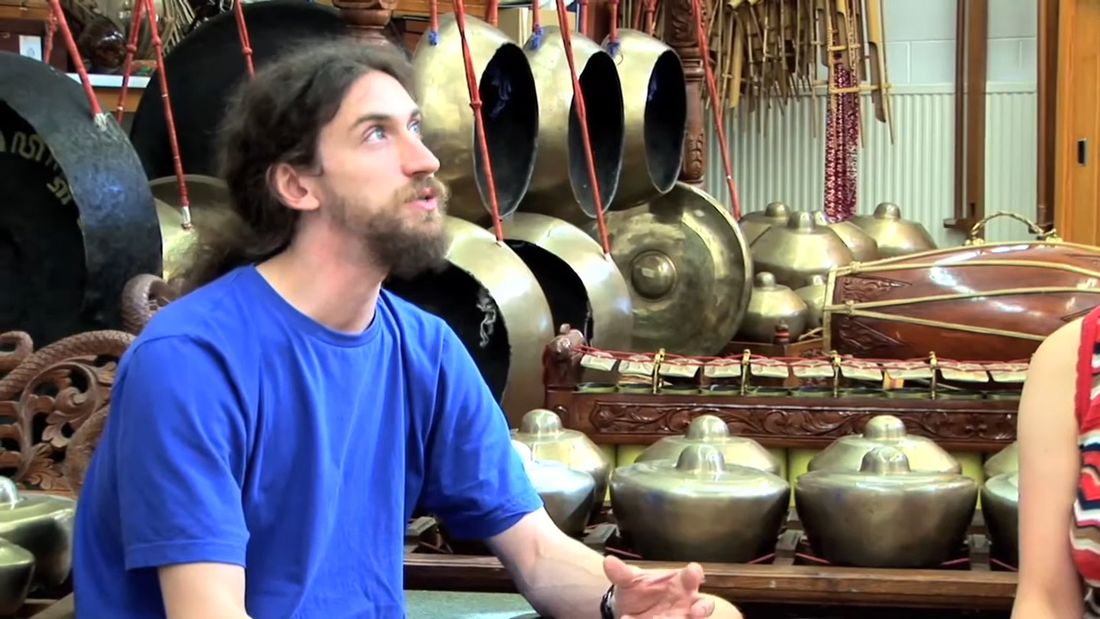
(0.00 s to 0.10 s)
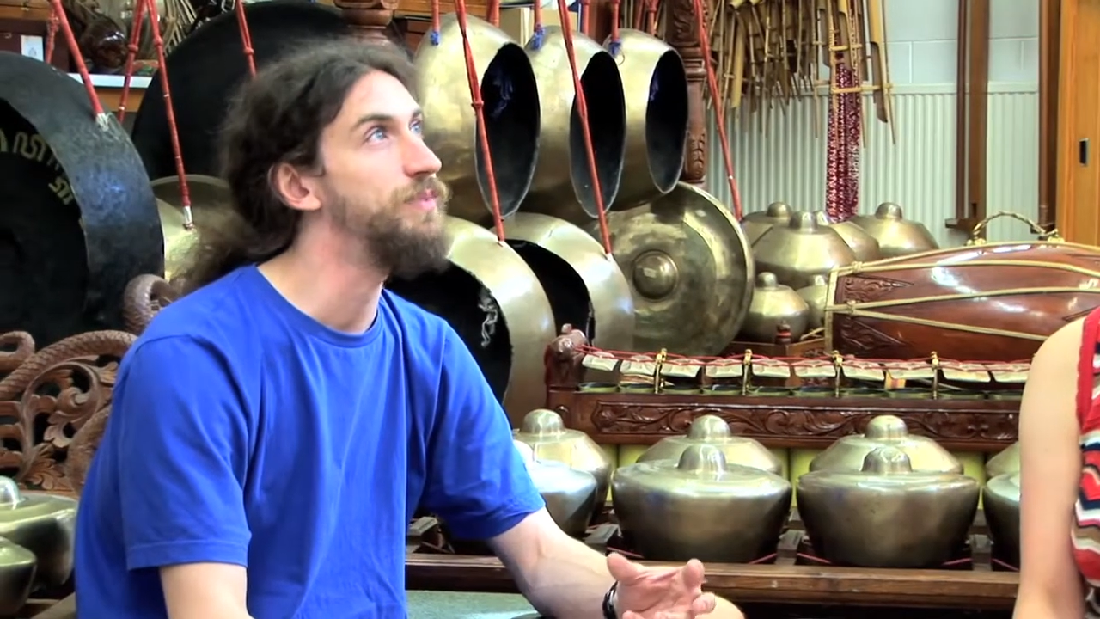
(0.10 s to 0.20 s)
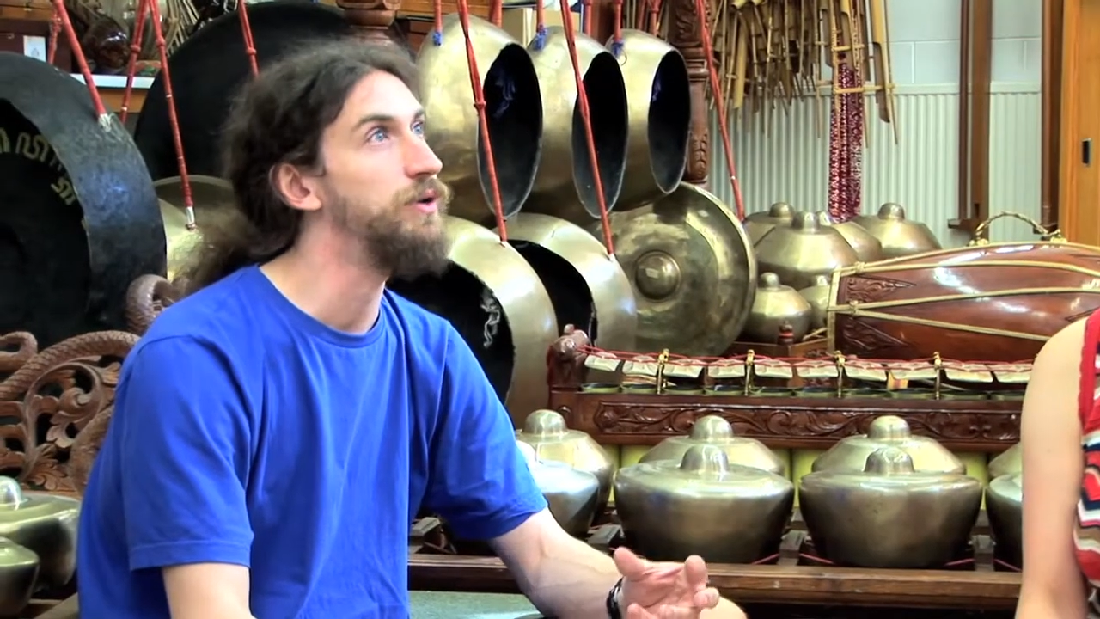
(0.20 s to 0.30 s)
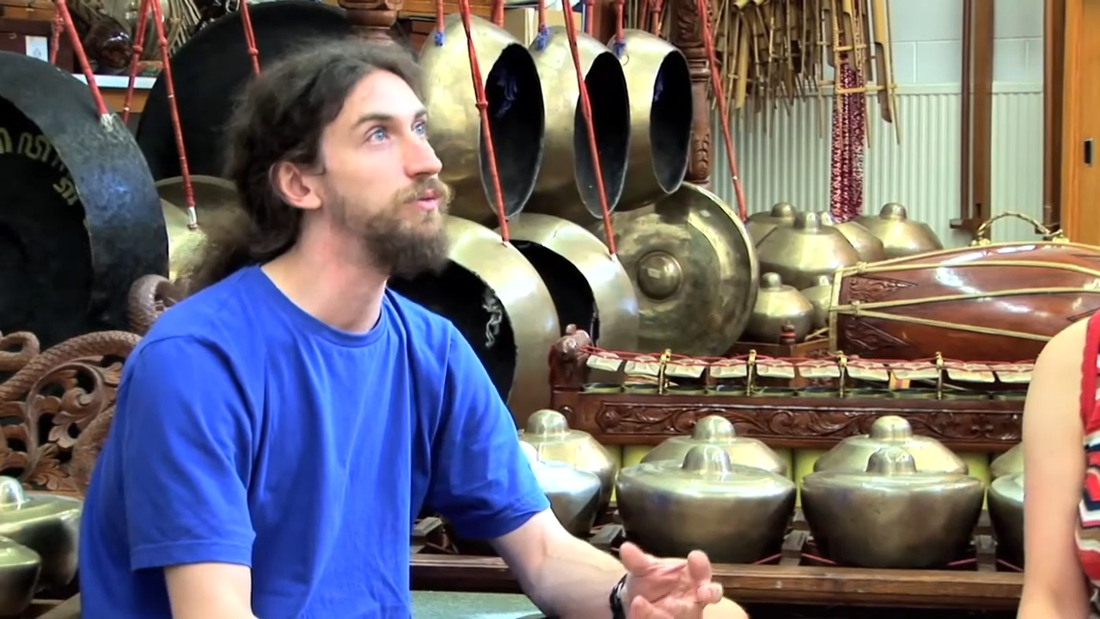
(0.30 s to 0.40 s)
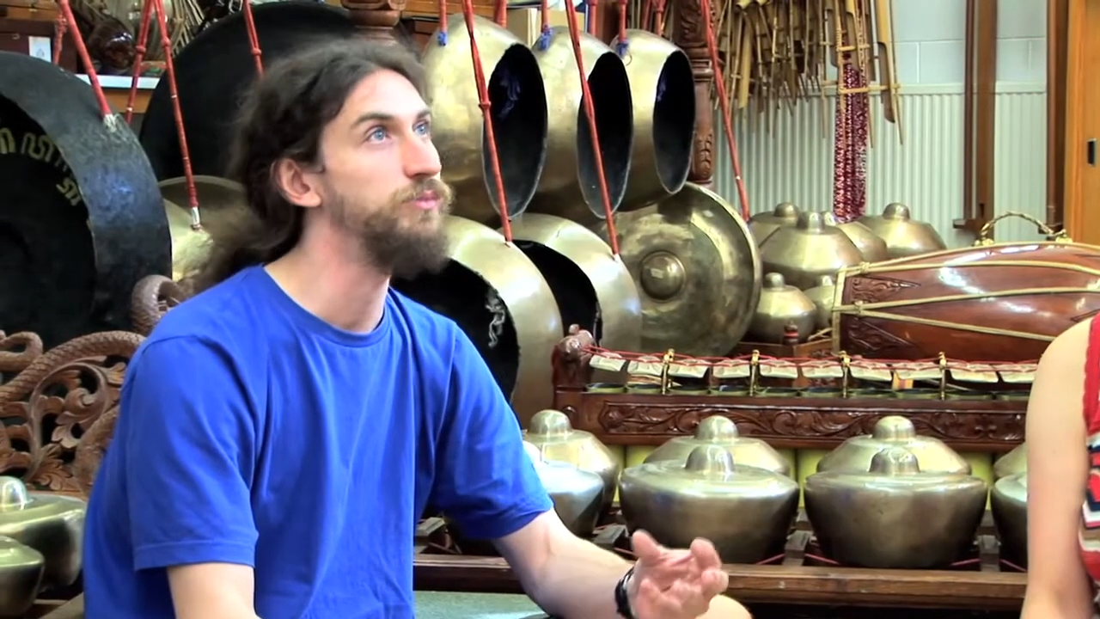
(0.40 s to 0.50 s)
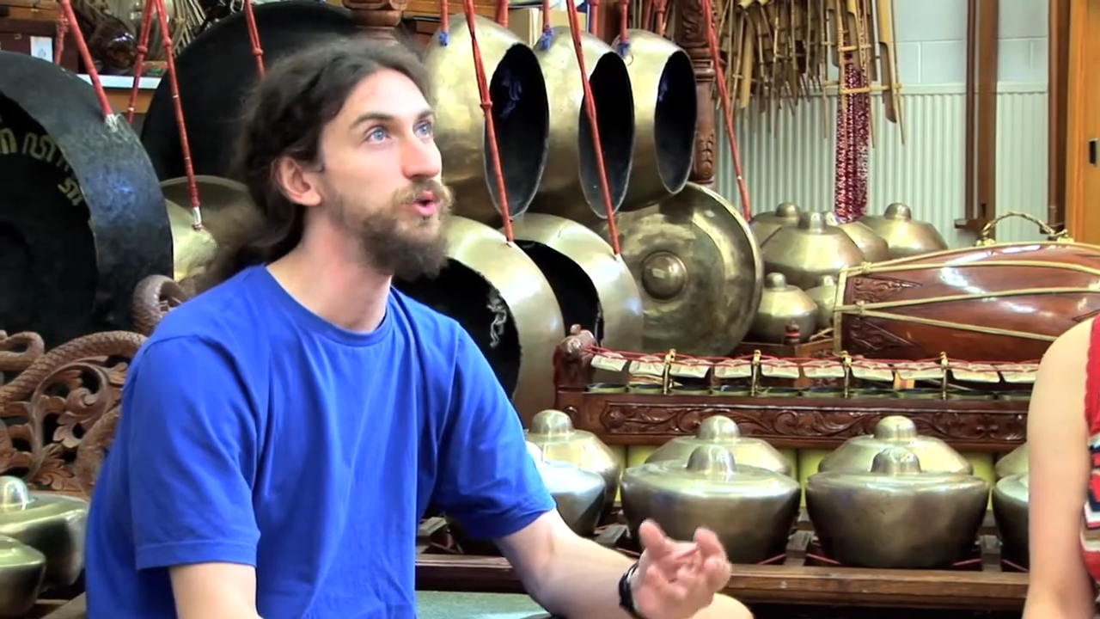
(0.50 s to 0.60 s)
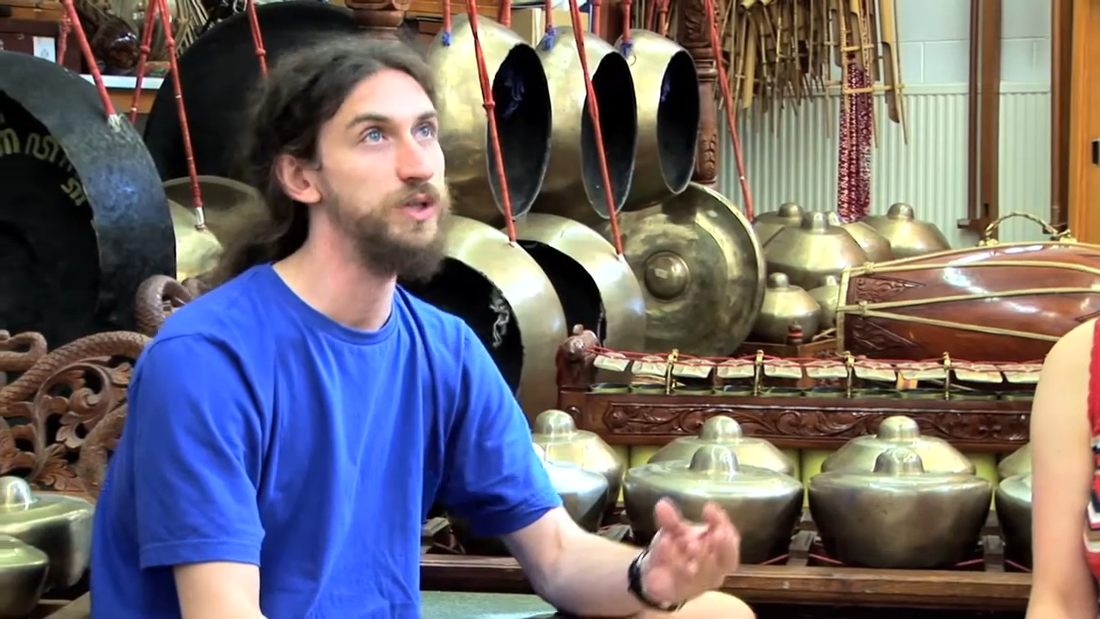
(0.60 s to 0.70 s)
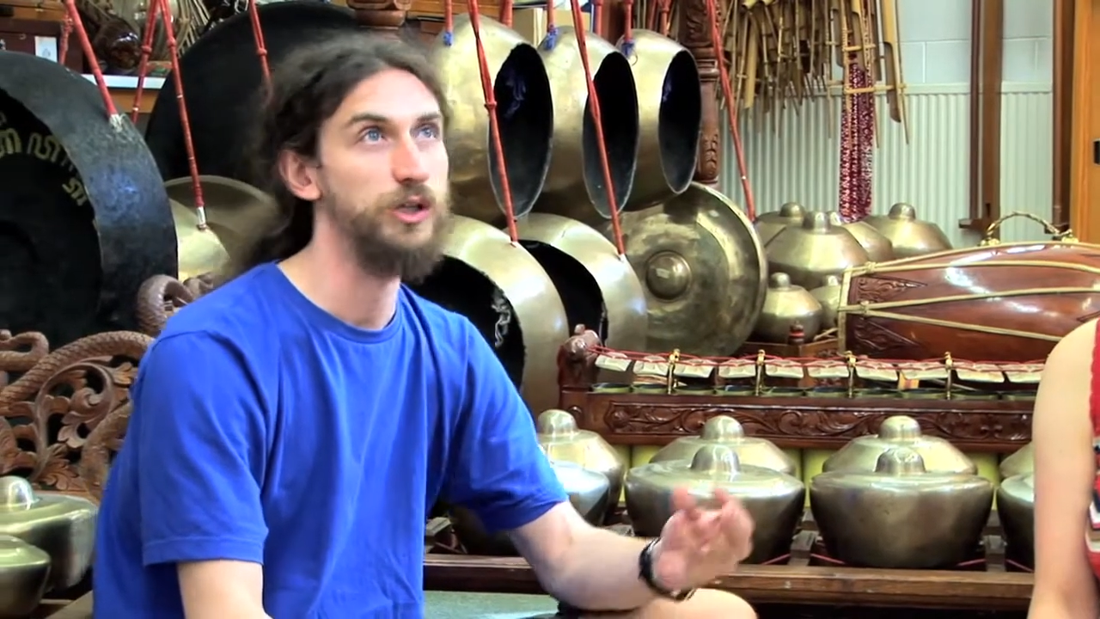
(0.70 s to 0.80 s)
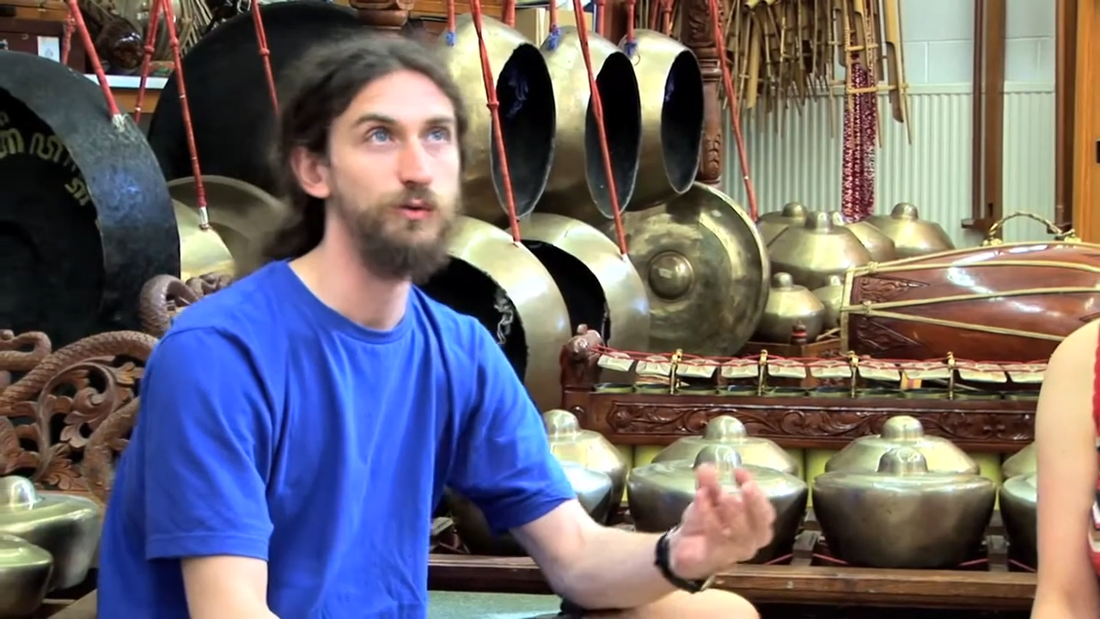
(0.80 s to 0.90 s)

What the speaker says: about music